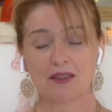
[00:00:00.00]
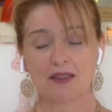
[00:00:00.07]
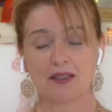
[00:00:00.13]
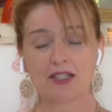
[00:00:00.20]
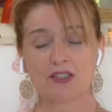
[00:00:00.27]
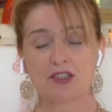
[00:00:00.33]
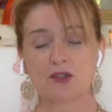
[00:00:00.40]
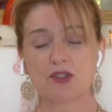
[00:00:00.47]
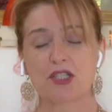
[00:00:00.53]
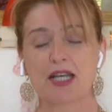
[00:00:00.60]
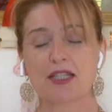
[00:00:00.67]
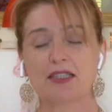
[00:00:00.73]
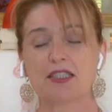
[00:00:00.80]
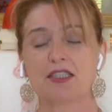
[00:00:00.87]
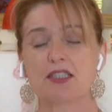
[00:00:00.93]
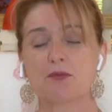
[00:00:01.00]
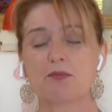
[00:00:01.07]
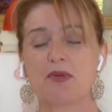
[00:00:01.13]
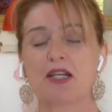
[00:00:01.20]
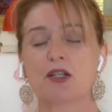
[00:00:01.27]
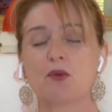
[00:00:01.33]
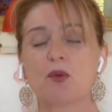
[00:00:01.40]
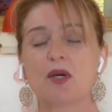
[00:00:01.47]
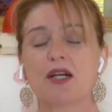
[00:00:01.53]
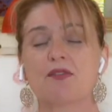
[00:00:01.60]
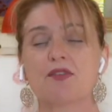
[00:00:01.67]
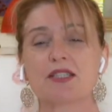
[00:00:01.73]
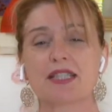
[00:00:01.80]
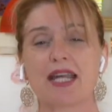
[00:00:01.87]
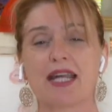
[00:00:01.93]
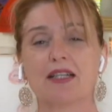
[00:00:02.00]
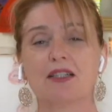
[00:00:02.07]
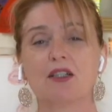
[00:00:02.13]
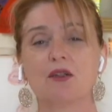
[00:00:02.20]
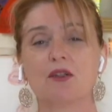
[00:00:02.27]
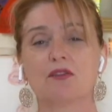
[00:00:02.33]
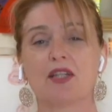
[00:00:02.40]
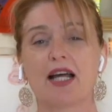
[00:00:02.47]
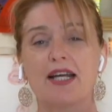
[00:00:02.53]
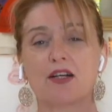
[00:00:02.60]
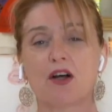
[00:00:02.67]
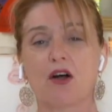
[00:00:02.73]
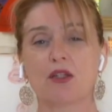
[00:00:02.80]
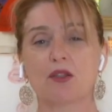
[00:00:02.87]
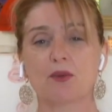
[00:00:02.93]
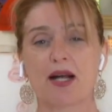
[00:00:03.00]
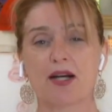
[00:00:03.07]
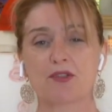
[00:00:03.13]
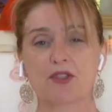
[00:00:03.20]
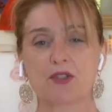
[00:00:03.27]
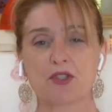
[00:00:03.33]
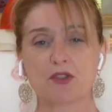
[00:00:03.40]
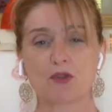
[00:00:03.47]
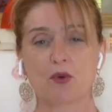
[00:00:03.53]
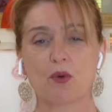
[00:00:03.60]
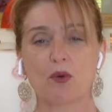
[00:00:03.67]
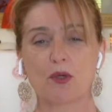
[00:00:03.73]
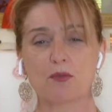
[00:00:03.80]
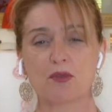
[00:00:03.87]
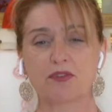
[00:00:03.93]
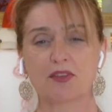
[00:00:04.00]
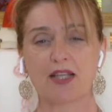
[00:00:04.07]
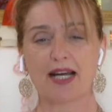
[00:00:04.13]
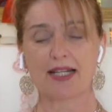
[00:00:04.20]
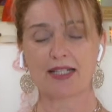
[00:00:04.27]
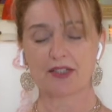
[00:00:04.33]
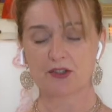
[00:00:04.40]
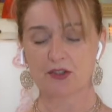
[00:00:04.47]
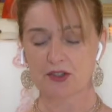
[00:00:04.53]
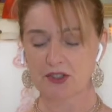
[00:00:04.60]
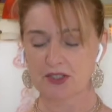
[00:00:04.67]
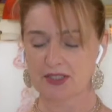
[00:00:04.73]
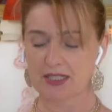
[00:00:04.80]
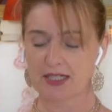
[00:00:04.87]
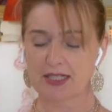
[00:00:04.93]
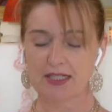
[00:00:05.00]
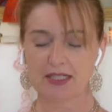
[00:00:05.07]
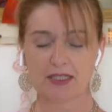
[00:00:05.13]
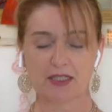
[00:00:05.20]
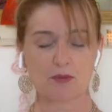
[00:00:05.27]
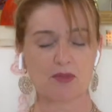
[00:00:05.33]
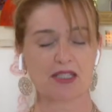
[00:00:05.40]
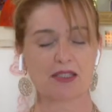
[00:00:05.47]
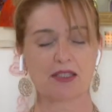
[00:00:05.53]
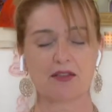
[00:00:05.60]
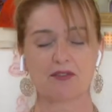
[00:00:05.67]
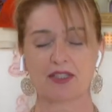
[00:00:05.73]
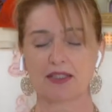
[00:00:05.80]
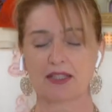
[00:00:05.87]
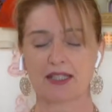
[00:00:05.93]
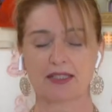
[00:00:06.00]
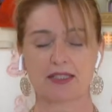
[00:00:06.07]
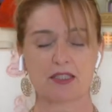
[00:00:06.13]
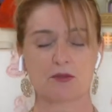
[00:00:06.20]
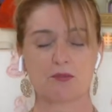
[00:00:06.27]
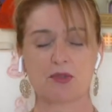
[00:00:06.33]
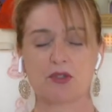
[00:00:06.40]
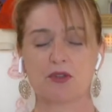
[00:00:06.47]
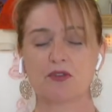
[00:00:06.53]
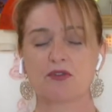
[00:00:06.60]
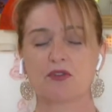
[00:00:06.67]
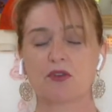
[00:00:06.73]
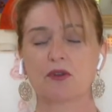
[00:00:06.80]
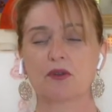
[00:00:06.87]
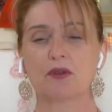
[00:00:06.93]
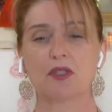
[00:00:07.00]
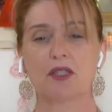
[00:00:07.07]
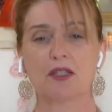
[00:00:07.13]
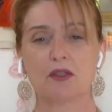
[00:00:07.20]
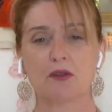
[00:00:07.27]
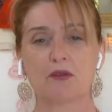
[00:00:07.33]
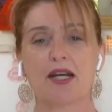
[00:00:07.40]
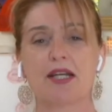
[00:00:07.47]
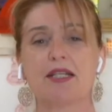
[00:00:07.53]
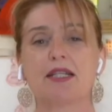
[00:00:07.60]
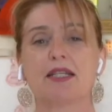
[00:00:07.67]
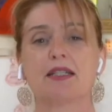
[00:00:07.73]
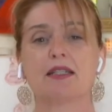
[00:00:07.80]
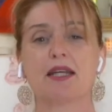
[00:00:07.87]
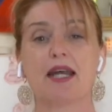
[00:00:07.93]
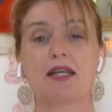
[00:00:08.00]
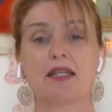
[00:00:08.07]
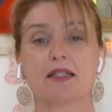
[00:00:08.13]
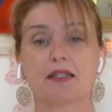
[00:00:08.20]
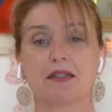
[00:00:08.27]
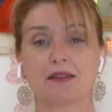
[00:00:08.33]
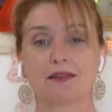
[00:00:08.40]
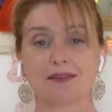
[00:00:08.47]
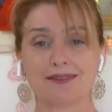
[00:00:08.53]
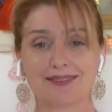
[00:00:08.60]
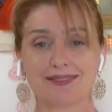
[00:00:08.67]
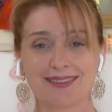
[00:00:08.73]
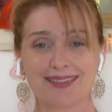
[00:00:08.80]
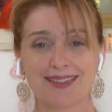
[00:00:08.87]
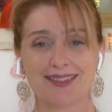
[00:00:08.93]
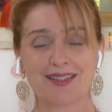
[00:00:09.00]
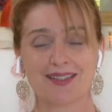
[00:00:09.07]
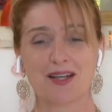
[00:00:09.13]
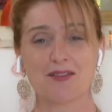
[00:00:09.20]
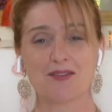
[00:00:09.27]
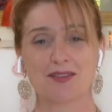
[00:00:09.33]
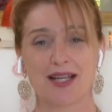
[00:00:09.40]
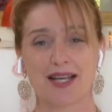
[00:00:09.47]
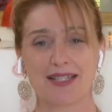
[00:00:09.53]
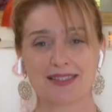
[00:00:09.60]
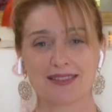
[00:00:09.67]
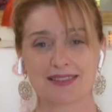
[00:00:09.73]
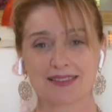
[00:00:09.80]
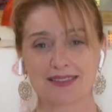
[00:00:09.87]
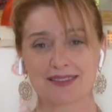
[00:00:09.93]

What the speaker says: And so gently just being aware of this halo of light all around you, this orb of light, and you're just sitting in the middle of it like this beautiful, radiant egg of light.